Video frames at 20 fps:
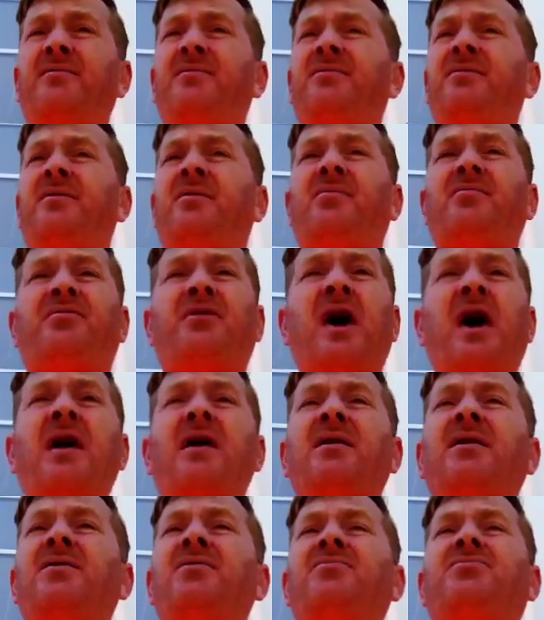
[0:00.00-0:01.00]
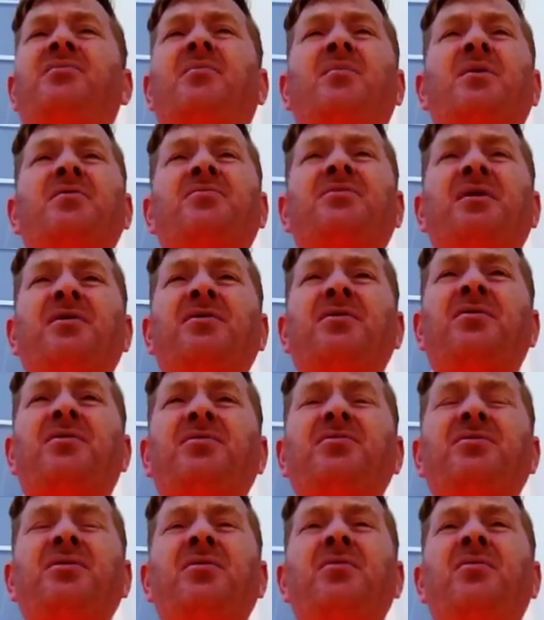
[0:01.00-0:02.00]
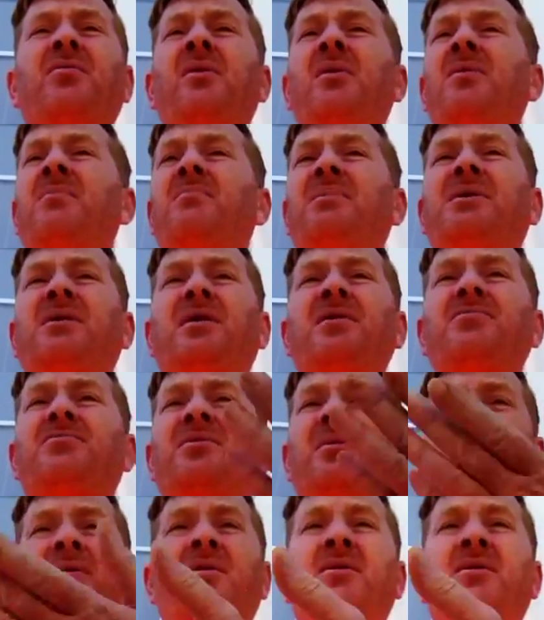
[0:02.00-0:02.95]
That is the worst thing you can do, because,